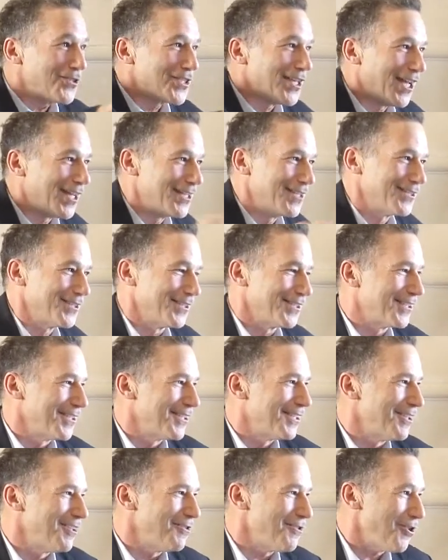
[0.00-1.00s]
side isn't.
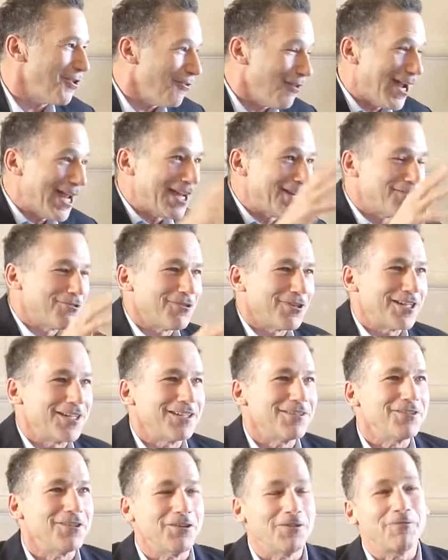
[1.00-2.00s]
They're angry,
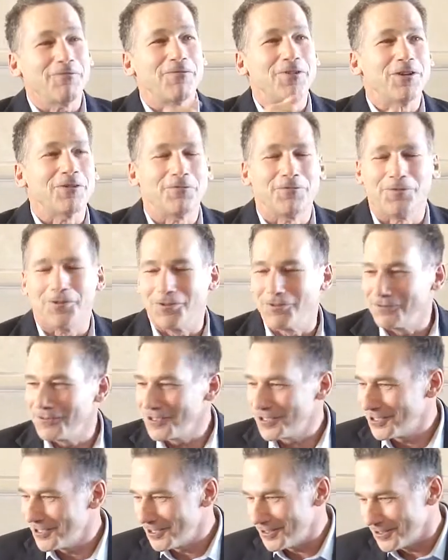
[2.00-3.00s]
they're fearful,
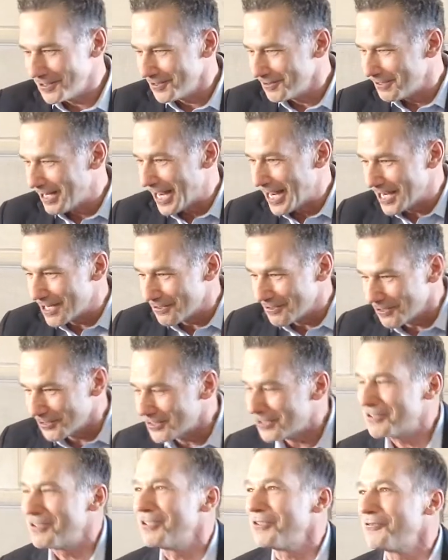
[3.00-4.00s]
they're, they're,
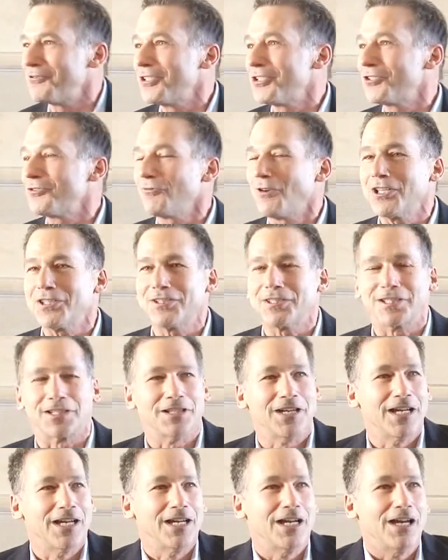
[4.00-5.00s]
they're distrusting.
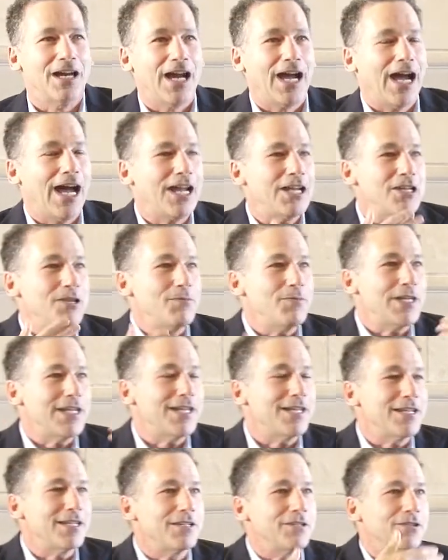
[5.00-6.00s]
How do you
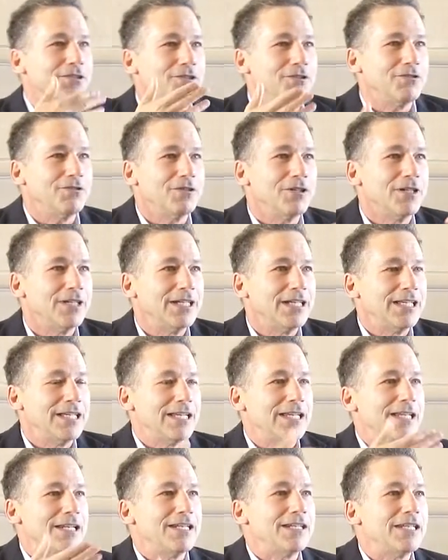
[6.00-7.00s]
begin to
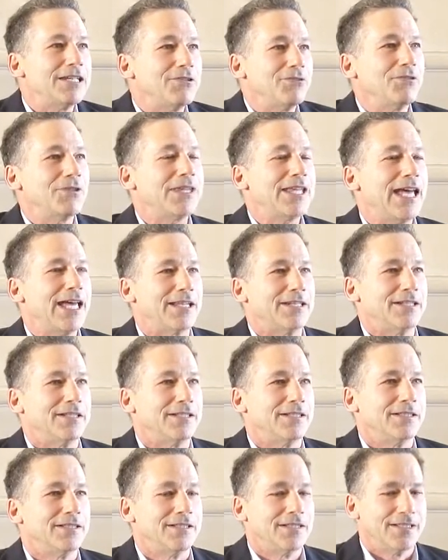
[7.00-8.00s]
deal with that?
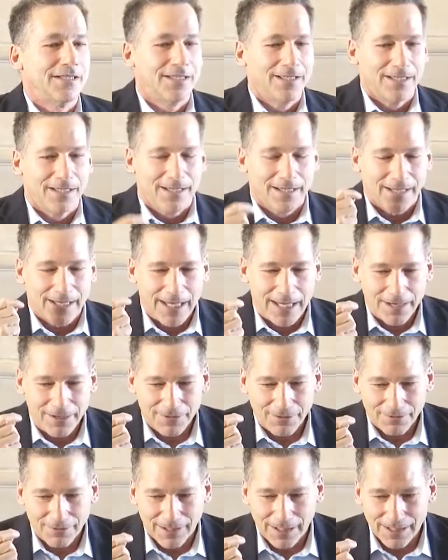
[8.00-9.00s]

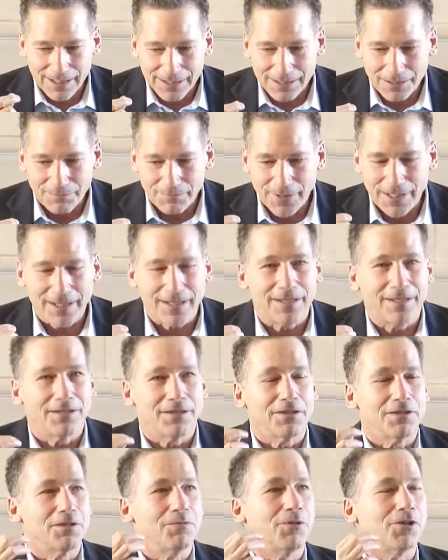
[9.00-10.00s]
Here, to me,
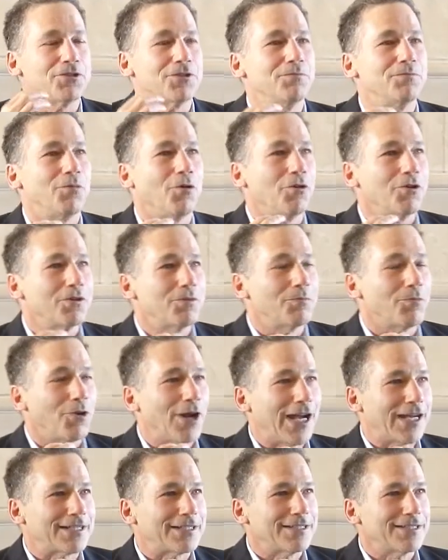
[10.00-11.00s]
the most important
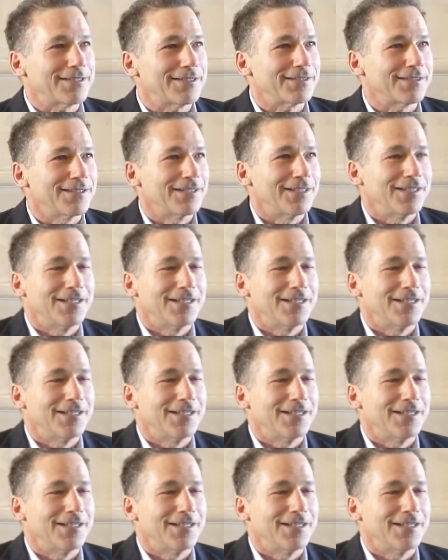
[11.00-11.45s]
practice,